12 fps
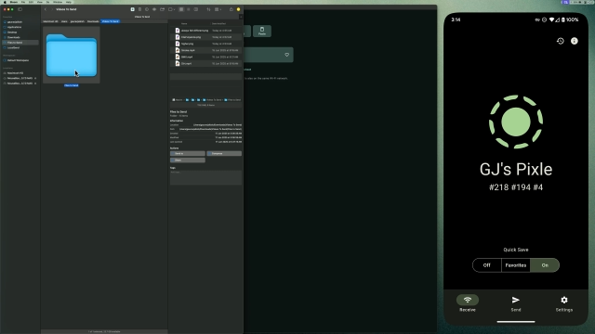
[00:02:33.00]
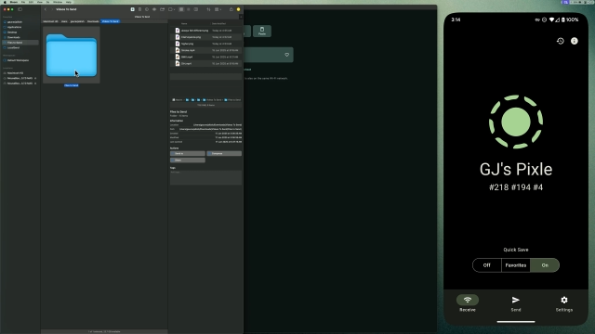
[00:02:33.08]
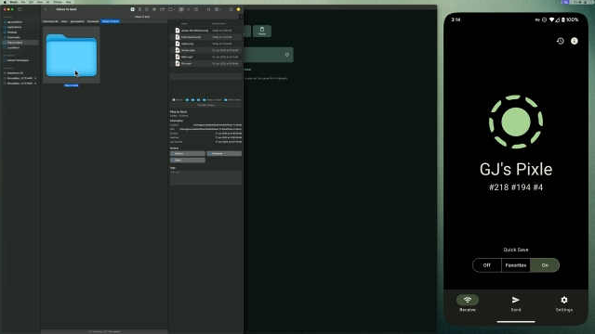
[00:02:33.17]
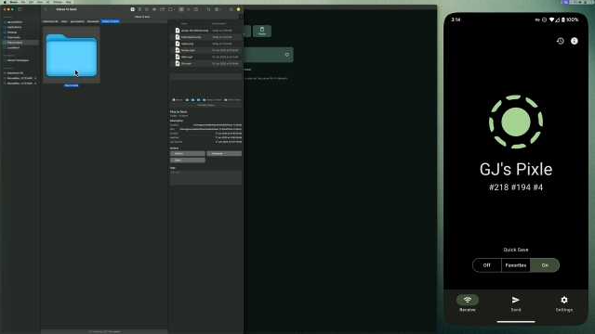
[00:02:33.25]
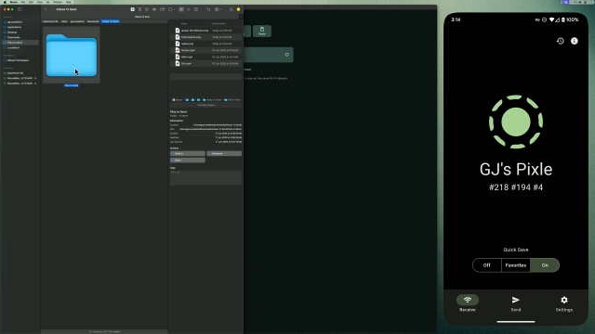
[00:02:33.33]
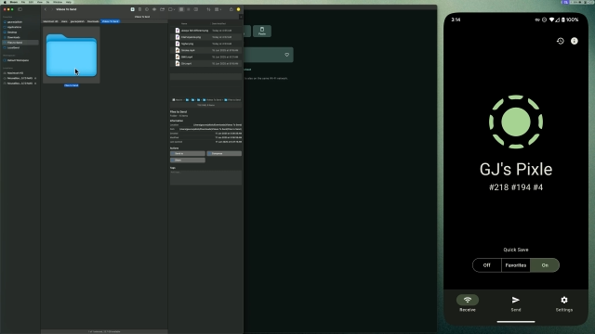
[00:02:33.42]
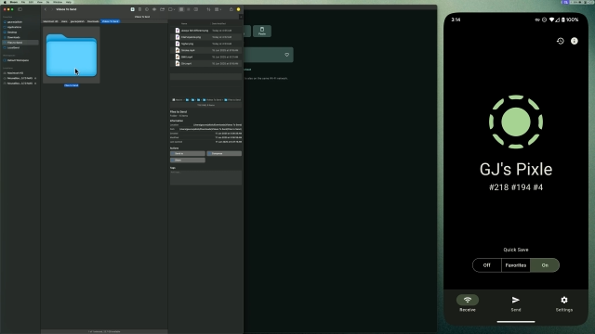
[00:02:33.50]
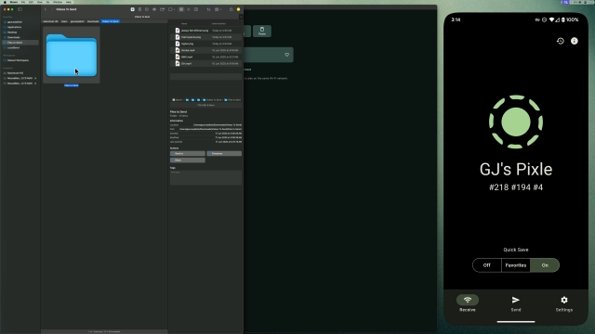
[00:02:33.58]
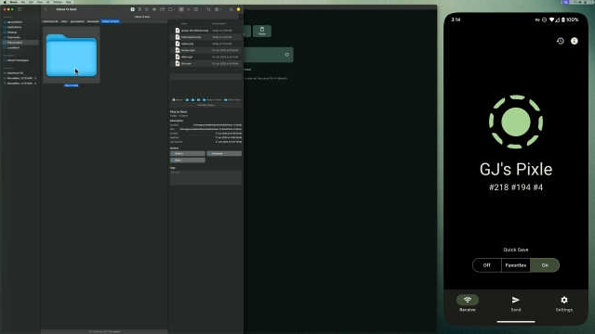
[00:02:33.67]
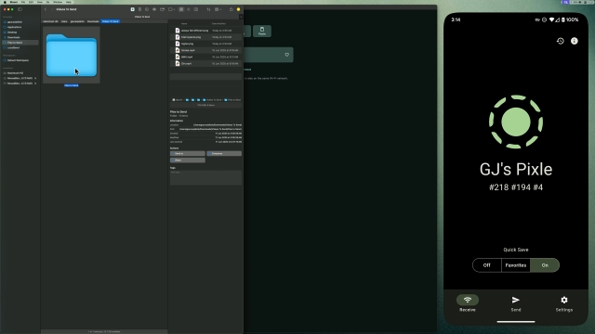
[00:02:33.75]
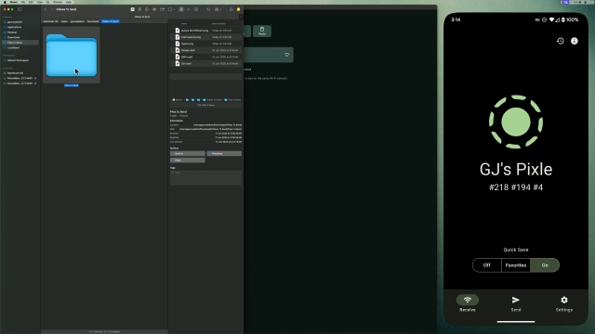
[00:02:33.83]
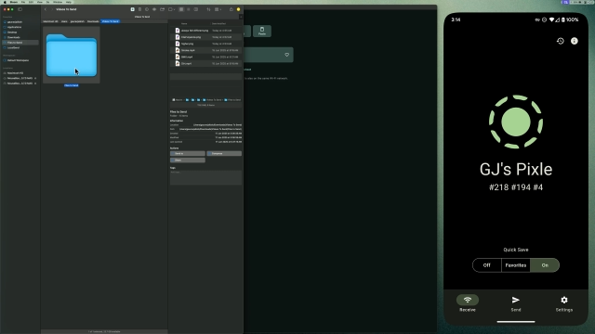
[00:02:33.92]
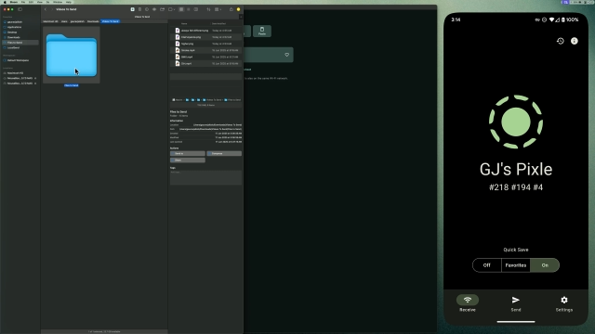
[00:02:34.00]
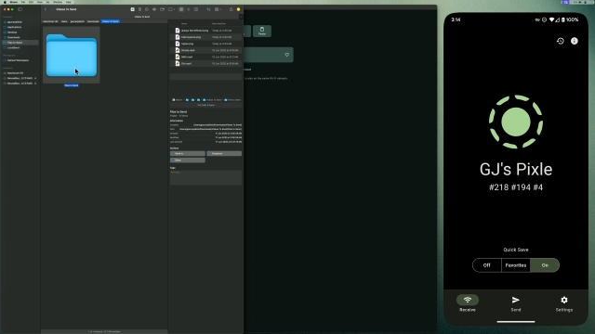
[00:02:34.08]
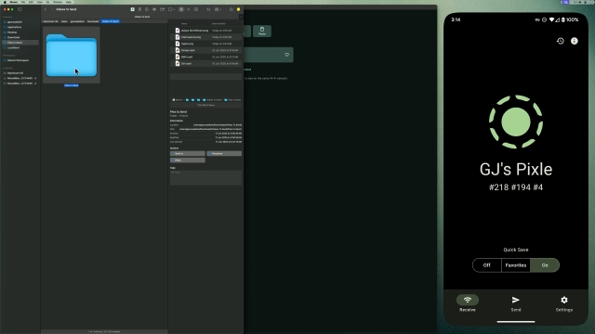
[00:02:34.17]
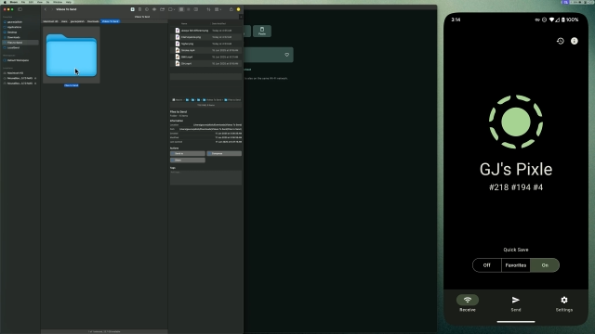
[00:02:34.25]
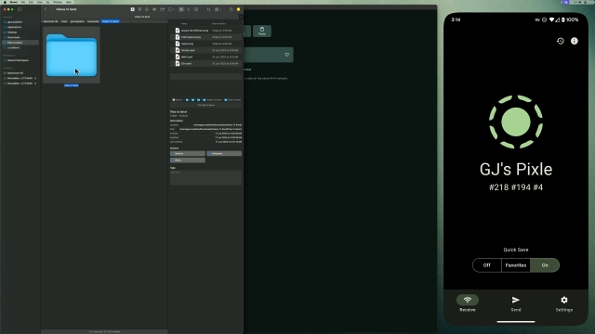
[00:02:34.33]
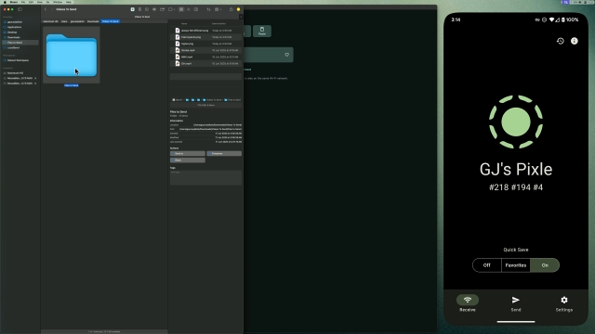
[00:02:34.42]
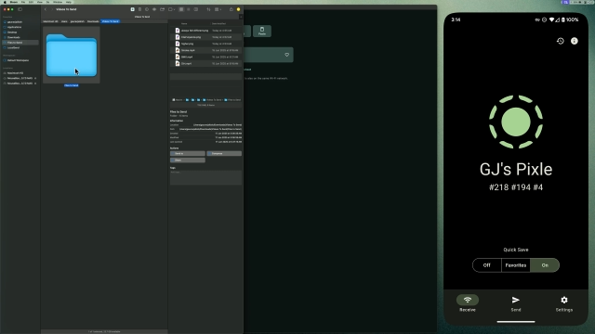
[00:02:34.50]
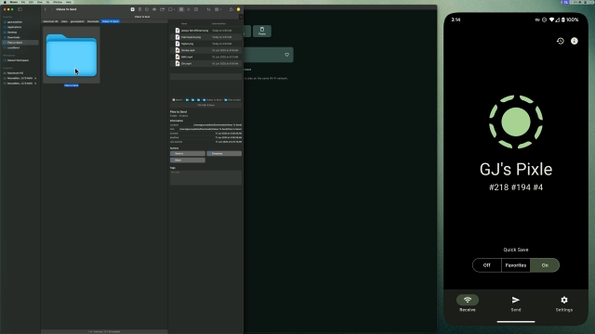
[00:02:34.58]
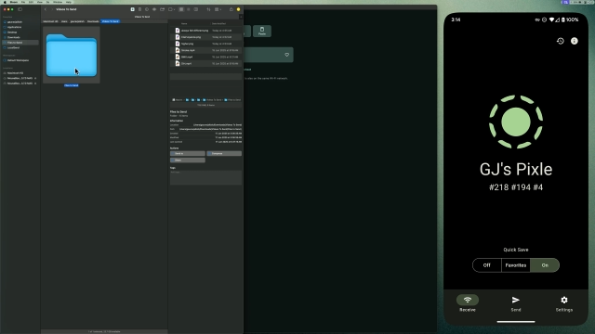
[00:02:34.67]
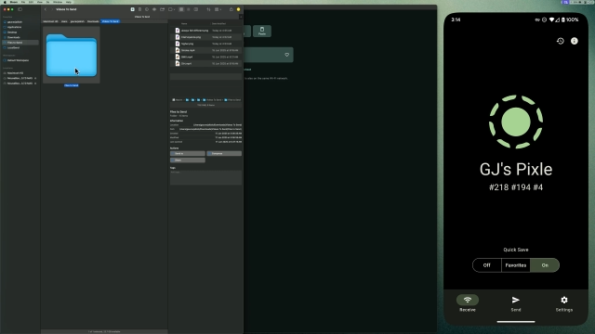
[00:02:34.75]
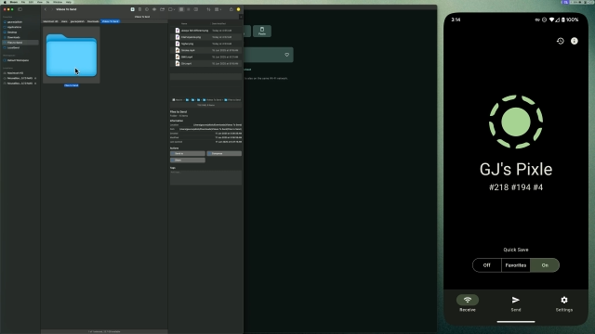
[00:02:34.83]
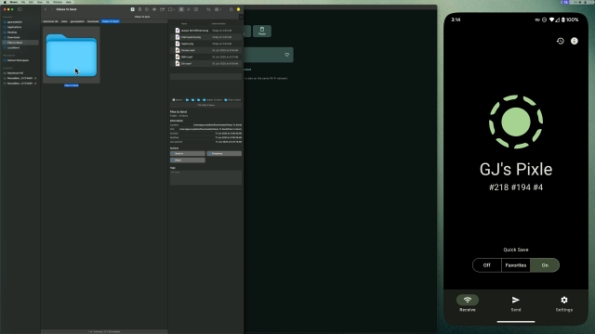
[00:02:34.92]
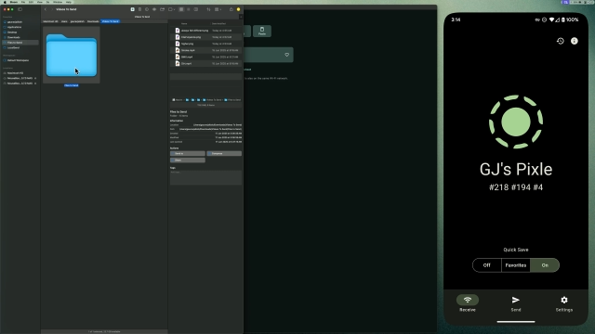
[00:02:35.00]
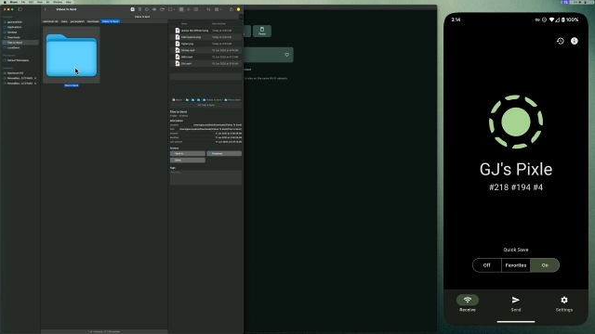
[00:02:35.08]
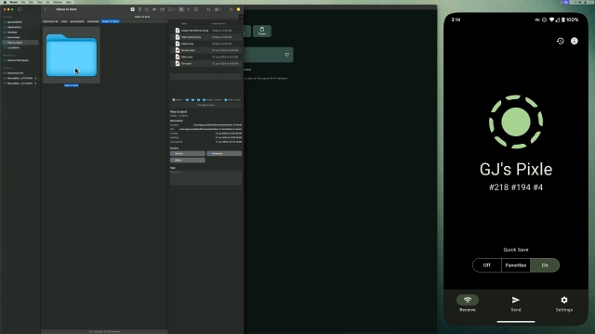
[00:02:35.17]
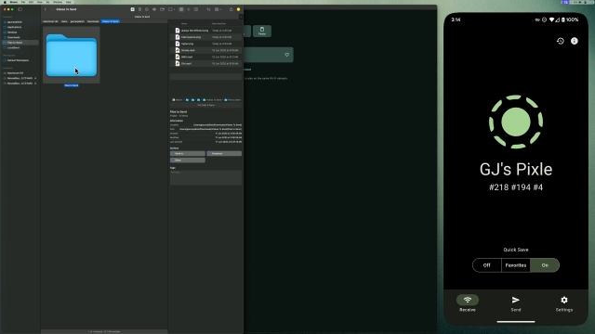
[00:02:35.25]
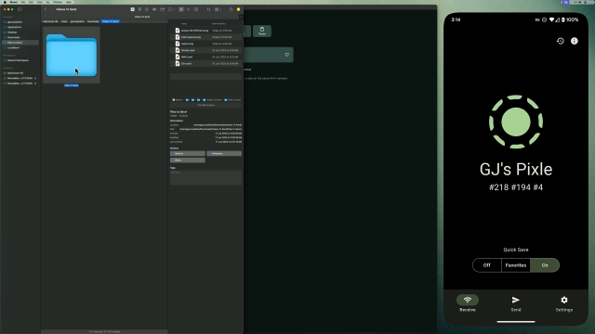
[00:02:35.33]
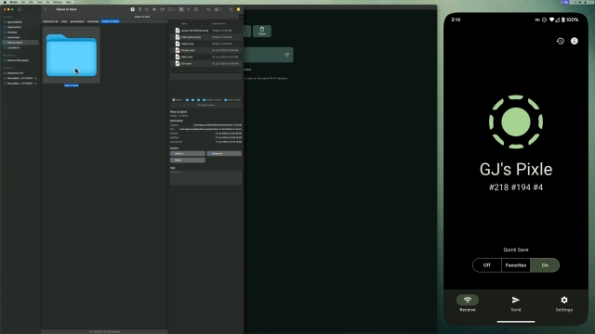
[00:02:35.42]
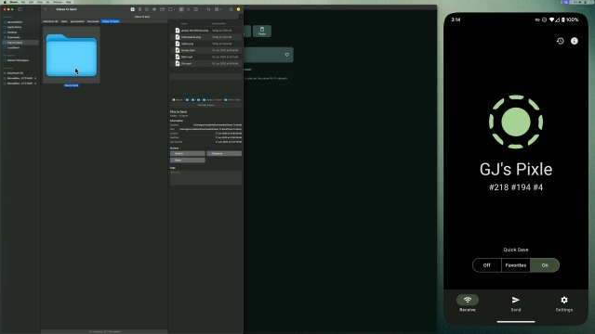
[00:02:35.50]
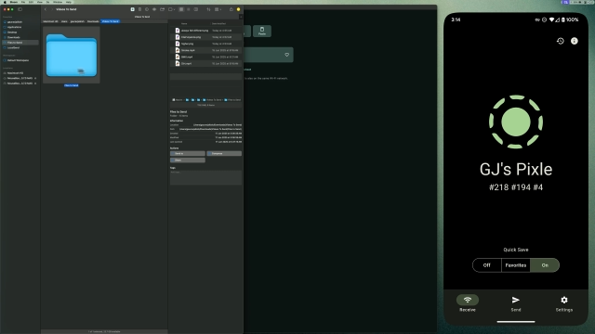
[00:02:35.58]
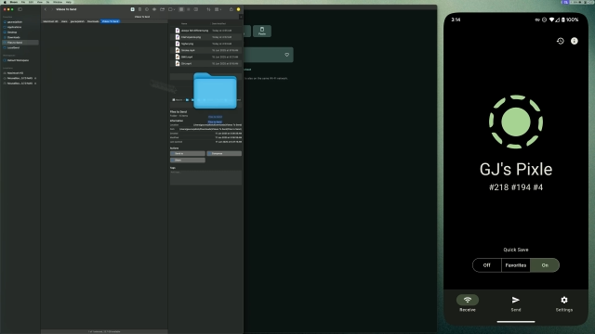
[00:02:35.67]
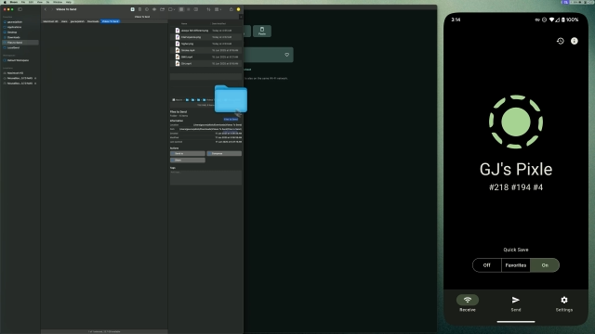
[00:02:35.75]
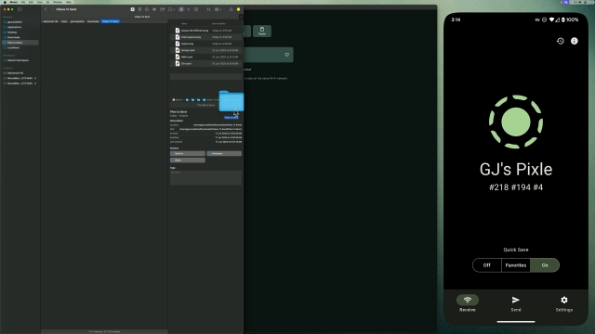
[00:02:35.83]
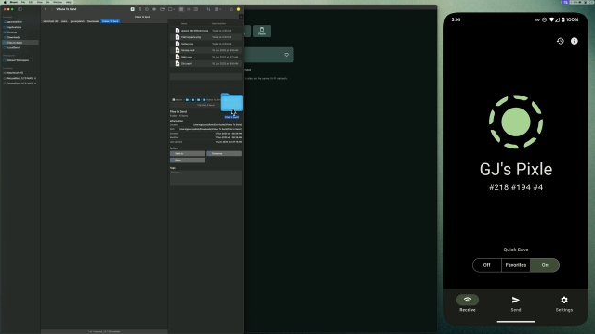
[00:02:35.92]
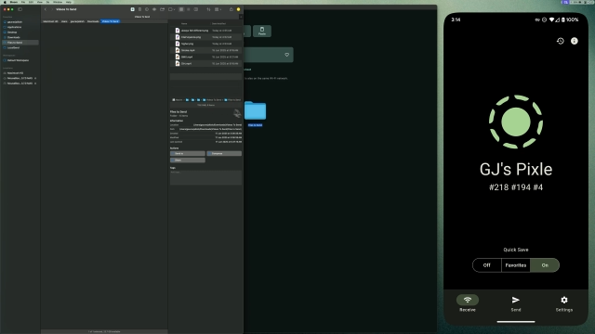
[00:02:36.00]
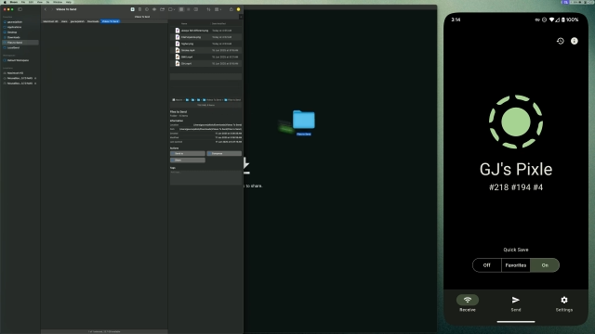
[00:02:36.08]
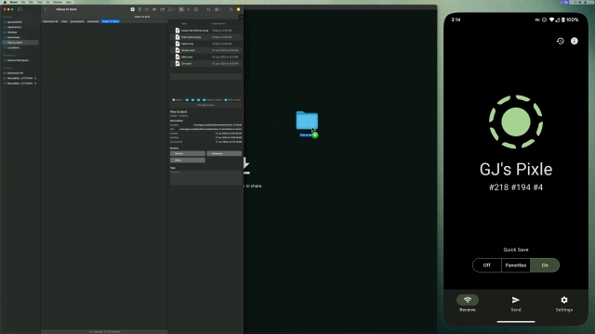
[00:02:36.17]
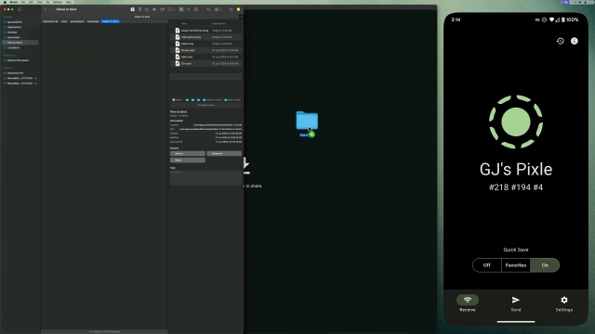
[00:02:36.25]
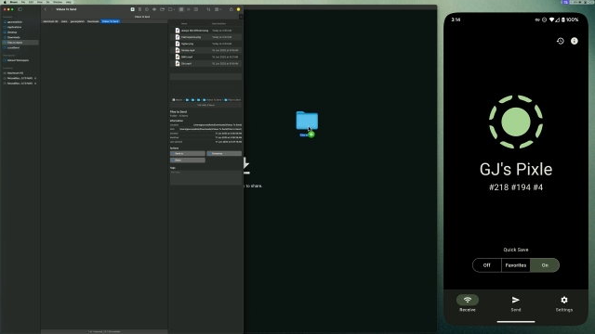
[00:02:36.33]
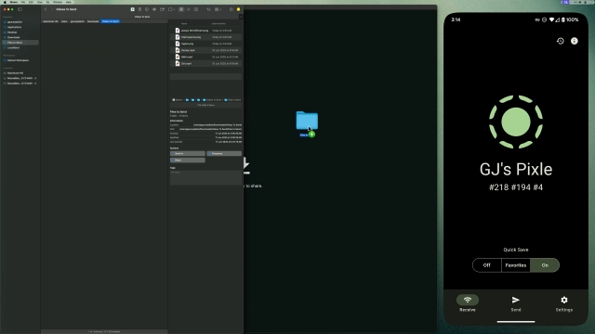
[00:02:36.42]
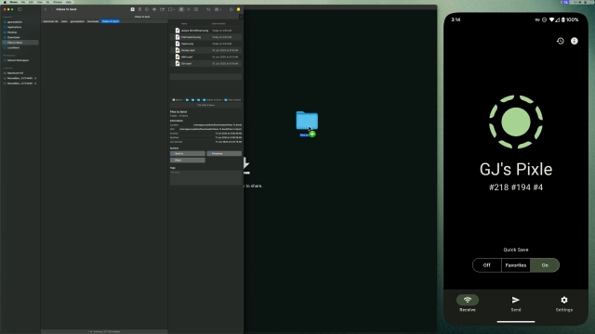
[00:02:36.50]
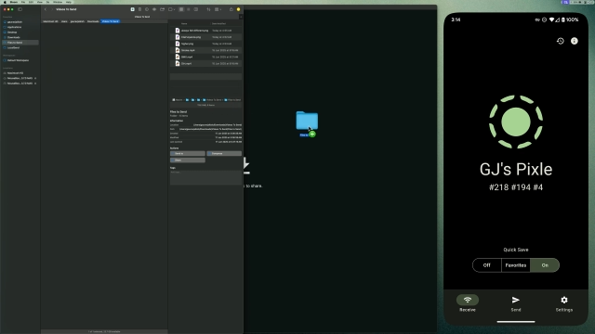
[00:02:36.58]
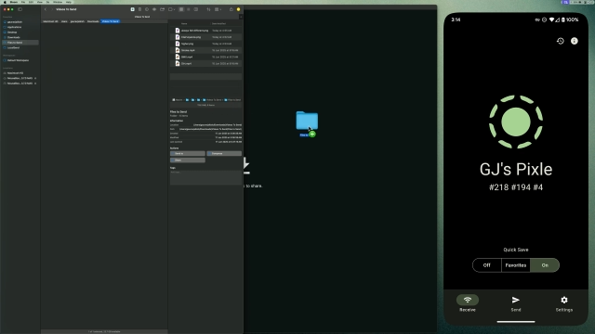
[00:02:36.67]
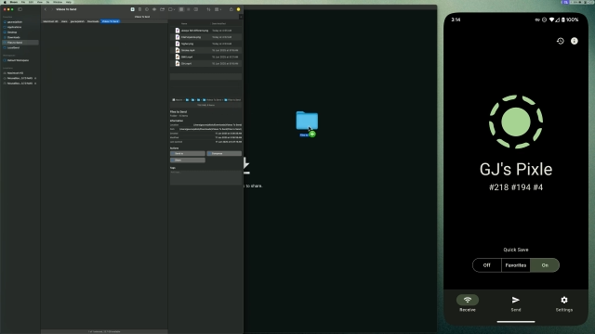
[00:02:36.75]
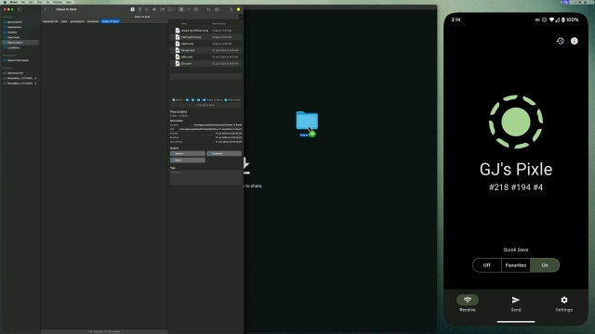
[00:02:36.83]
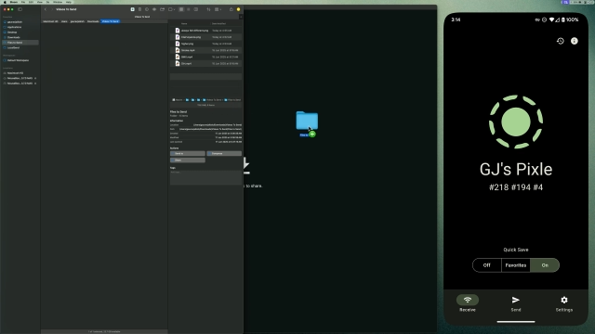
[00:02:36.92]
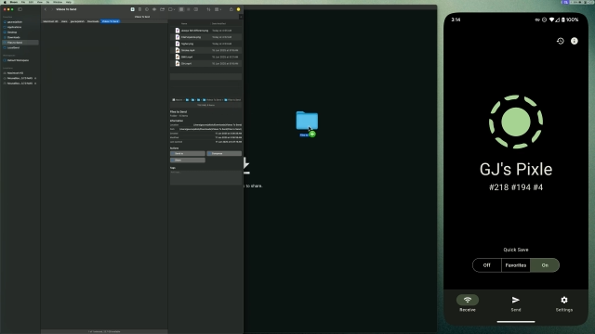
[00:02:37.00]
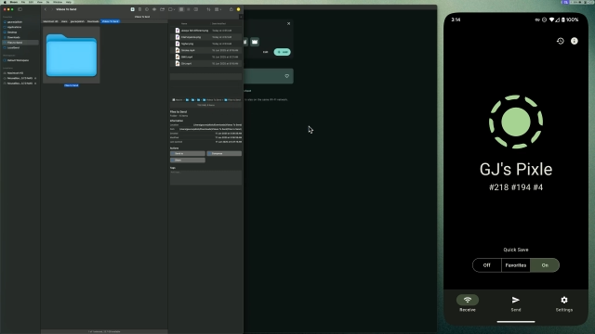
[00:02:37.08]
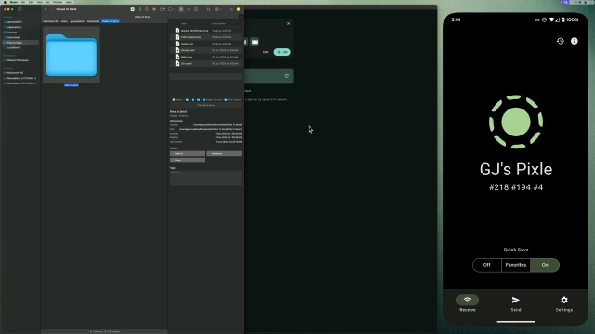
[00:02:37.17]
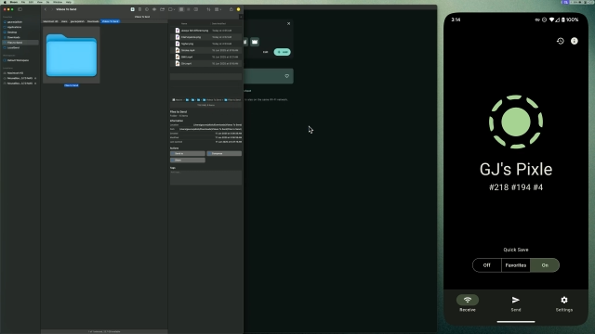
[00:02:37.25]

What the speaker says: (no speaker visible)